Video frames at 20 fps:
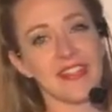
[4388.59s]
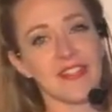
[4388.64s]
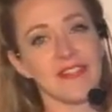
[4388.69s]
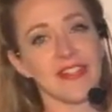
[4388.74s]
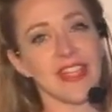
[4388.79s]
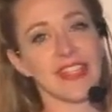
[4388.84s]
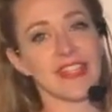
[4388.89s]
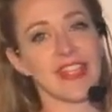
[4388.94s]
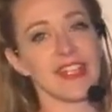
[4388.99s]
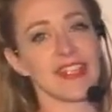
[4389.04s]
So
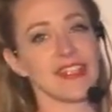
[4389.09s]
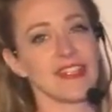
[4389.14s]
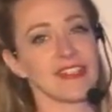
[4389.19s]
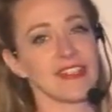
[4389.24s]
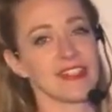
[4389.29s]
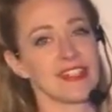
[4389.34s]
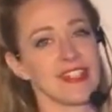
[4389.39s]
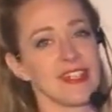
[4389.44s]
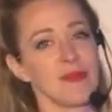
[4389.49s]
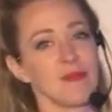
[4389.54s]
we got that
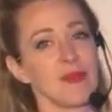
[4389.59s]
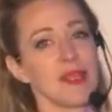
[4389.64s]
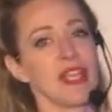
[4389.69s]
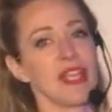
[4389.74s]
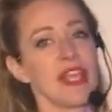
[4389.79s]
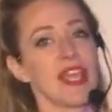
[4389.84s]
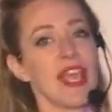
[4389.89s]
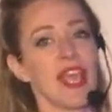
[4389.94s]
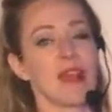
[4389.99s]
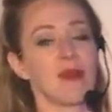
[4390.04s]
little
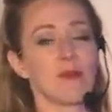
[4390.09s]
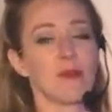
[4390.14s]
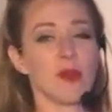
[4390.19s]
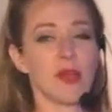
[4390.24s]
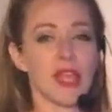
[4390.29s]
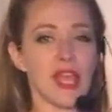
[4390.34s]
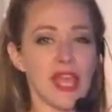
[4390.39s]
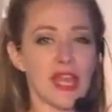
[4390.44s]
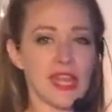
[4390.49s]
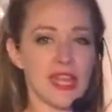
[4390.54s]
shimmy and
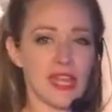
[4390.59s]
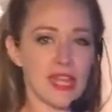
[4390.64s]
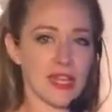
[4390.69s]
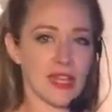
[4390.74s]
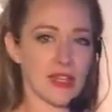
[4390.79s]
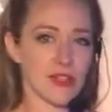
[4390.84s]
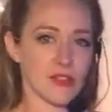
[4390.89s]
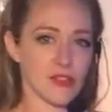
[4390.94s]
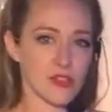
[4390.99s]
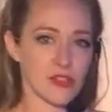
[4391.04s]
we're
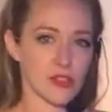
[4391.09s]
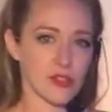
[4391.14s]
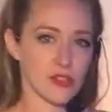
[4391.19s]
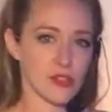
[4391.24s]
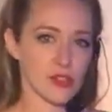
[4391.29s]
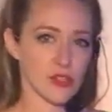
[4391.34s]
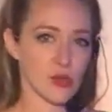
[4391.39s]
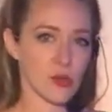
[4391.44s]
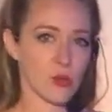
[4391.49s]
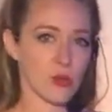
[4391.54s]
getting
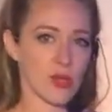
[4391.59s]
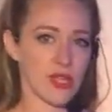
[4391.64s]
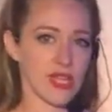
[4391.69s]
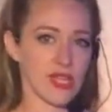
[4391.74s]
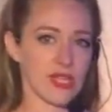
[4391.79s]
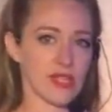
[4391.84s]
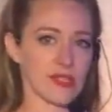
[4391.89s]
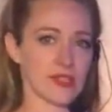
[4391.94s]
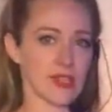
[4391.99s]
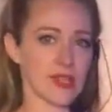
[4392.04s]

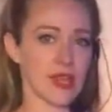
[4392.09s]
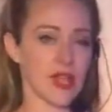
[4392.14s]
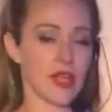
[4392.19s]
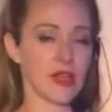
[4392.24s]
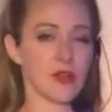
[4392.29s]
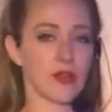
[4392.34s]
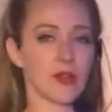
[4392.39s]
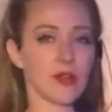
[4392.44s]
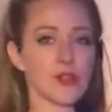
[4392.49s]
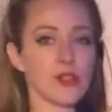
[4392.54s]
squeeze and
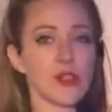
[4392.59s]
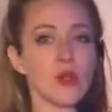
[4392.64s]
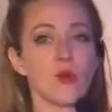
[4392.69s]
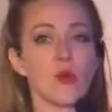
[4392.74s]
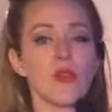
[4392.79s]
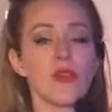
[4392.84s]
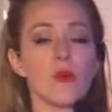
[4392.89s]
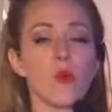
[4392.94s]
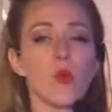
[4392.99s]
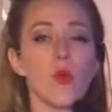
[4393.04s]
under. So
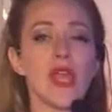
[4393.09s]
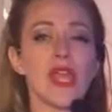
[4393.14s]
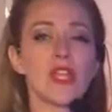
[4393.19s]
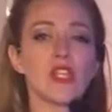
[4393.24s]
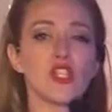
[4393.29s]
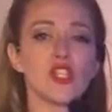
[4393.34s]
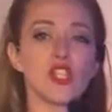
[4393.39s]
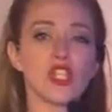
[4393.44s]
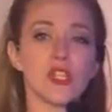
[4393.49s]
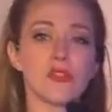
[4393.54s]
when the
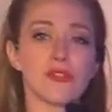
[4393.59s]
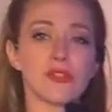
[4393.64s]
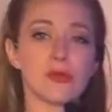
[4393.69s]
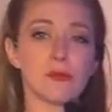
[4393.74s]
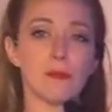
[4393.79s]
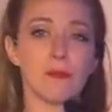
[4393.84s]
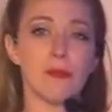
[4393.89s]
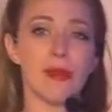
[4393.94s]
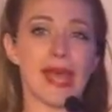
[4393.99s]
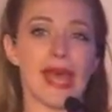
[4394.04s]
weight
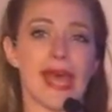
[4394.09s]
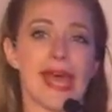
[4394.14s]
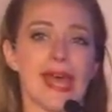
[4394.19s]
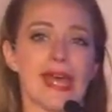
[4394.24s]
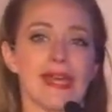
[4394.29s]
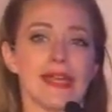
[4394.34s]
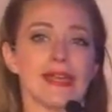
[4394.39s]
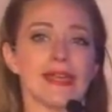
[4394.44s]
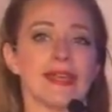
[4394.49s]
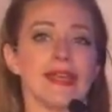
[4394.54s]
shifts
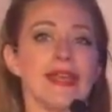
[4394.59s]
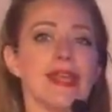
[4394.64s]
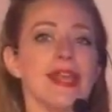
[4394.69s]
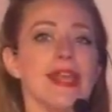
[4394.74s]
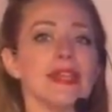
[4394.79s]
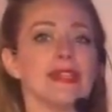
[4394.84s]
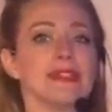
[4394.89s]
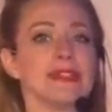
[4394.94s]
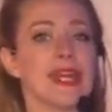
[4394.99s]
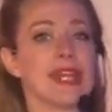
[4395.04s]
back,
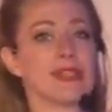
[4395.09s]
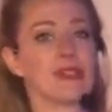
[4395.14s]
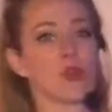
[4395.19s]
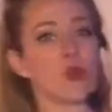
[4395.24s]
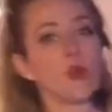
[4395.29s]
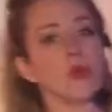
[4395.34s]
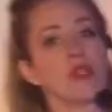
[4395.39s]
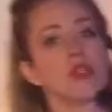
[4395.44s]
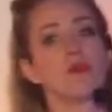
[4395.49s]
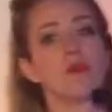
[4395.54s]
that's
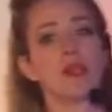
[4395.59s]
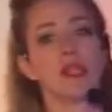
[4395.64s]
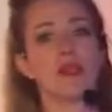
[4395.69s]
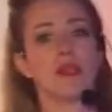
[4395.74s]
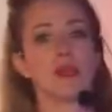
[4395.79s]
going to be